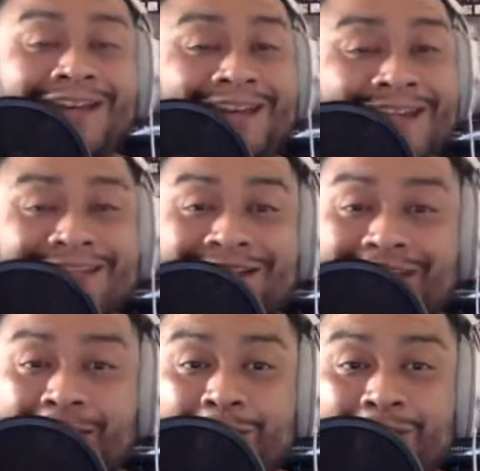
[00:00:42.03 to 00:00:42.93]
it's
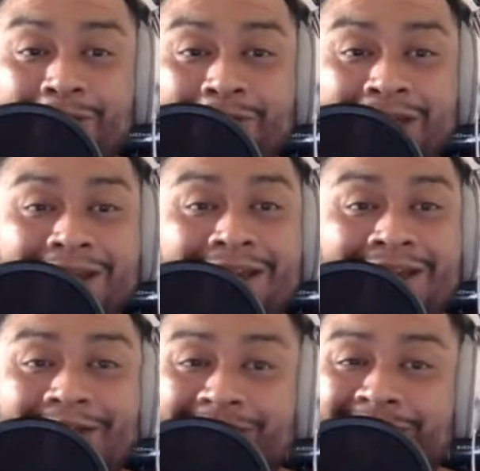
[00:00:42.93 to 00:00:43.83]
collect what you read
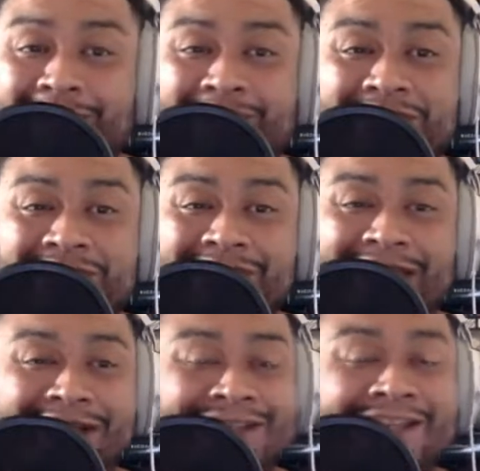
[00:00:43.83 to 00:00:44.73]
what you
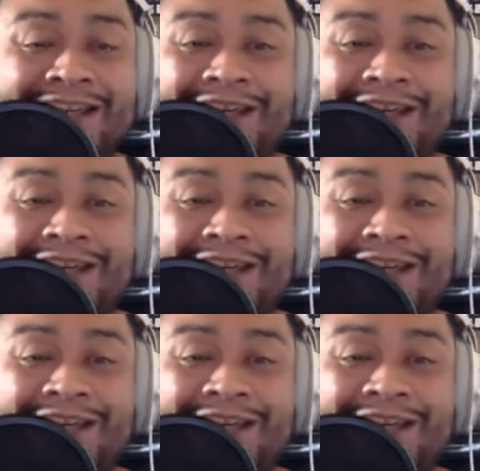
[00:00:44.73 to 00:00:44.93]
collect.